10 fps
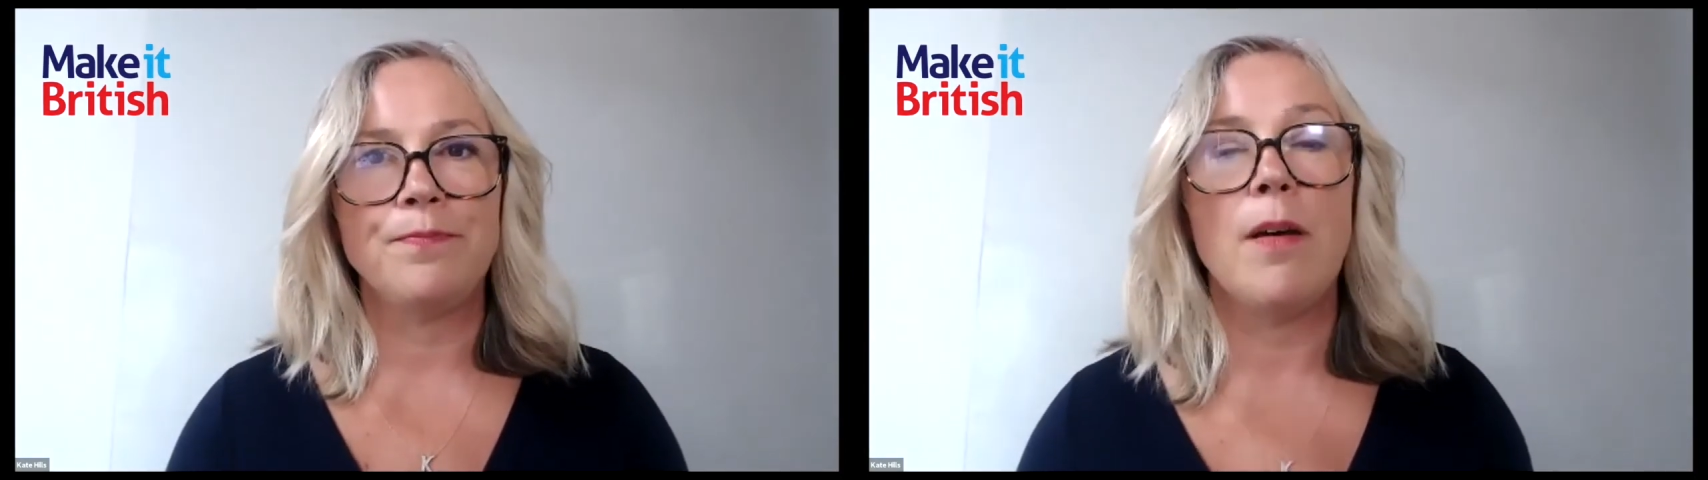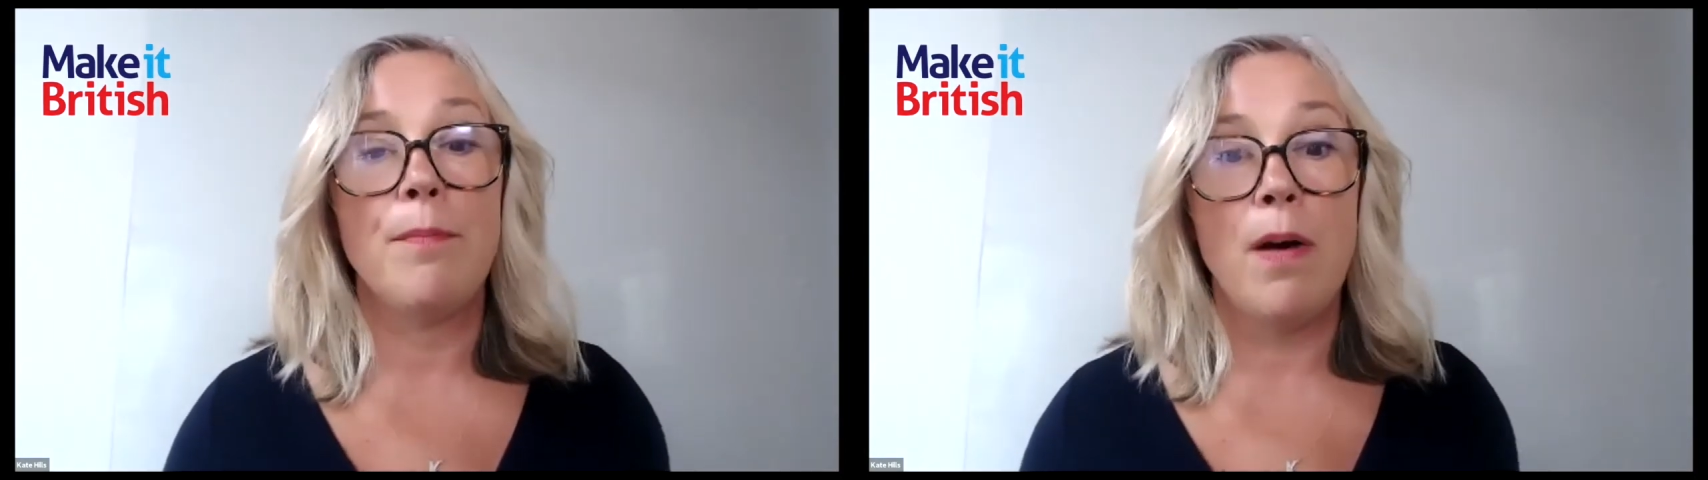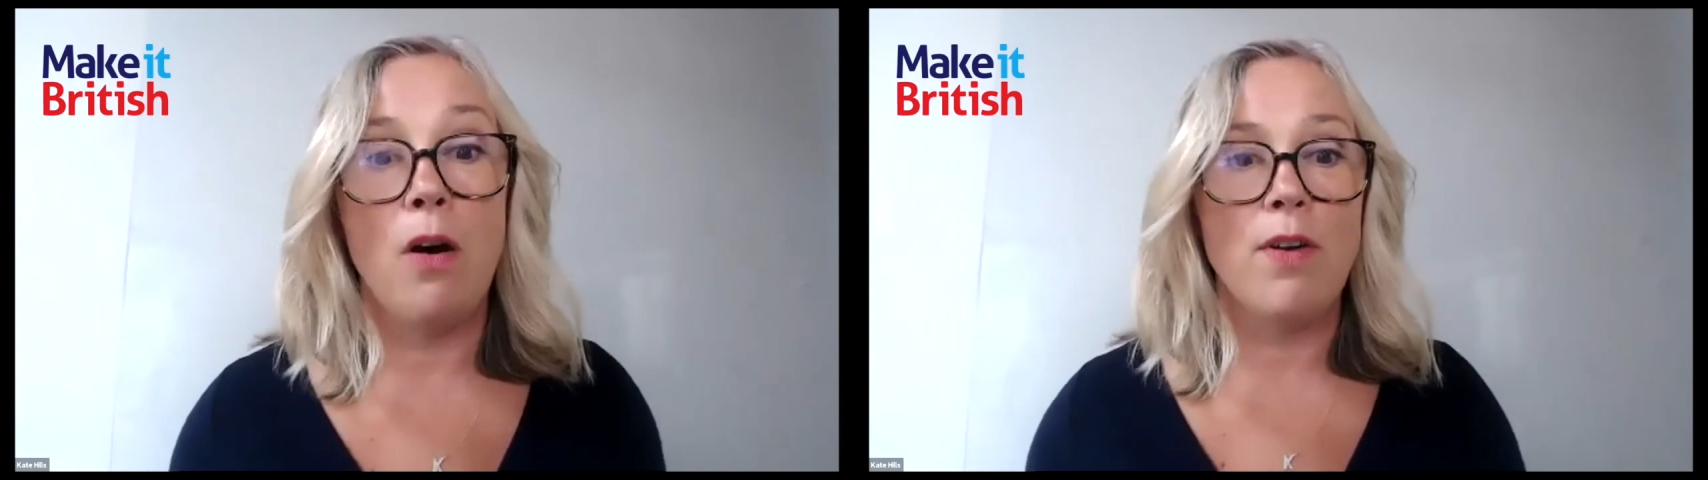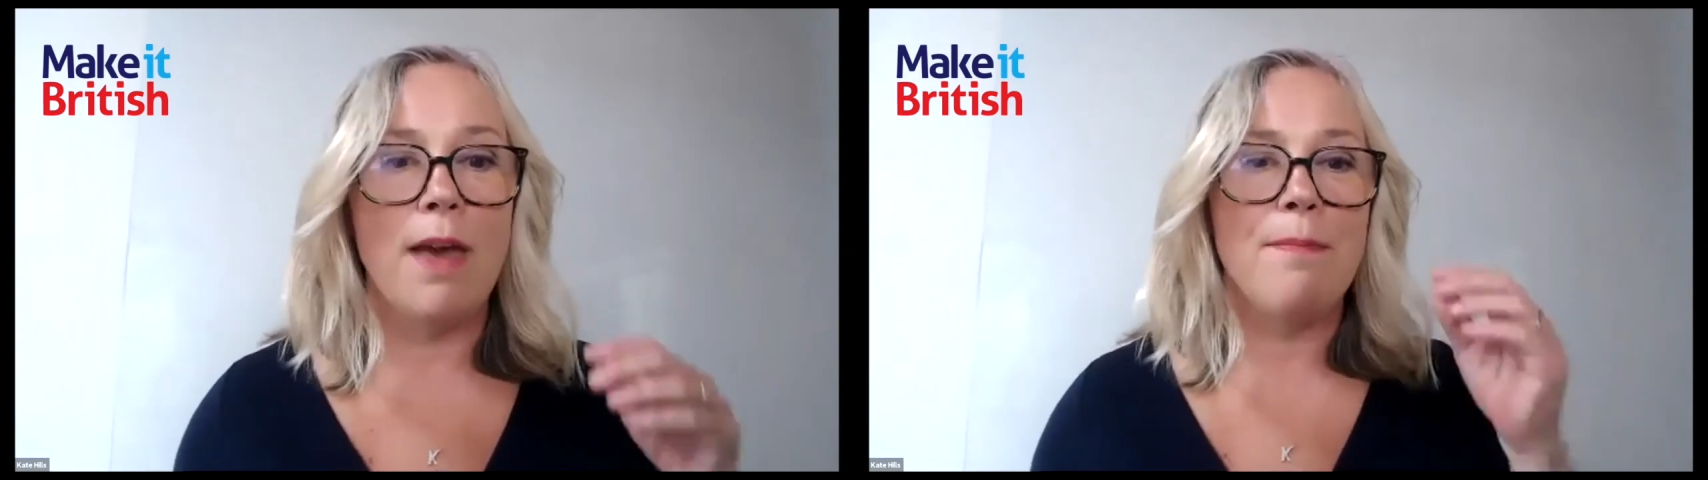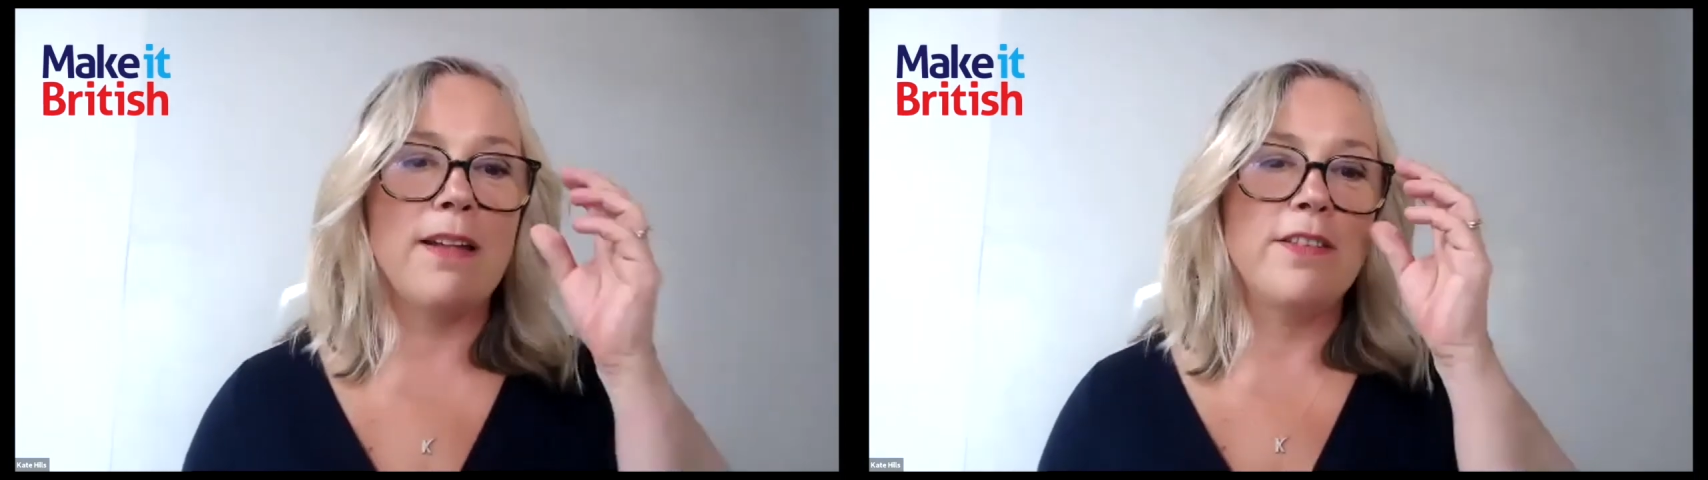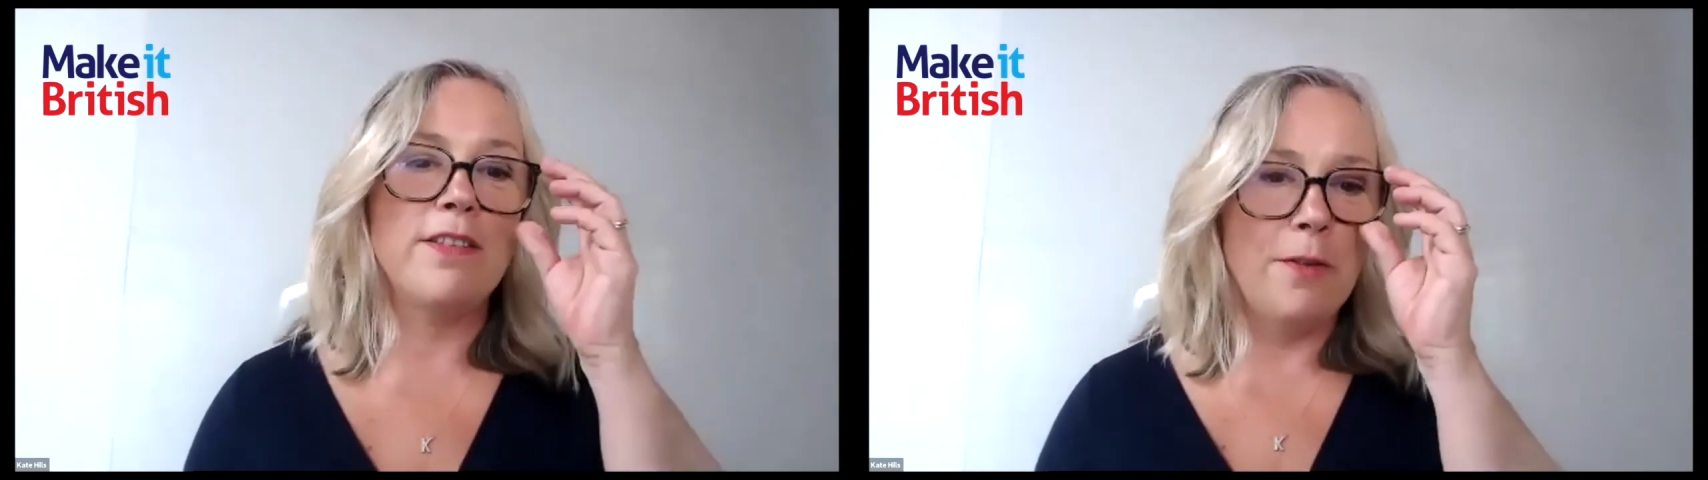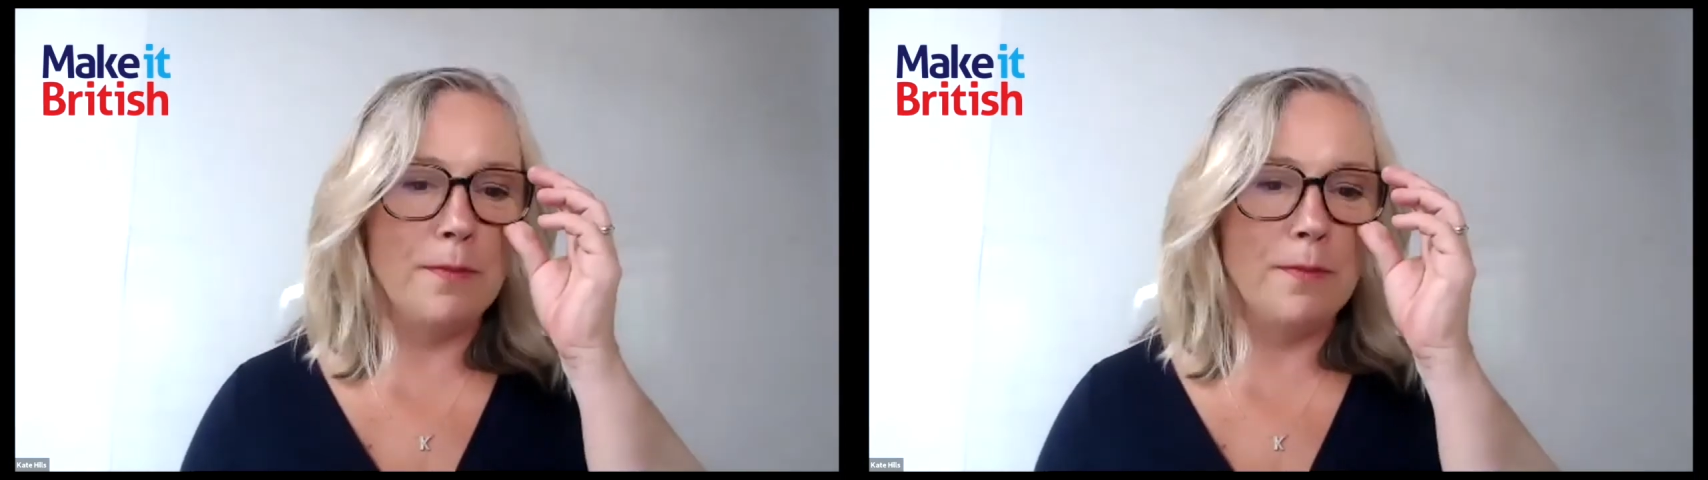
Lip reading: But I'll get back to you.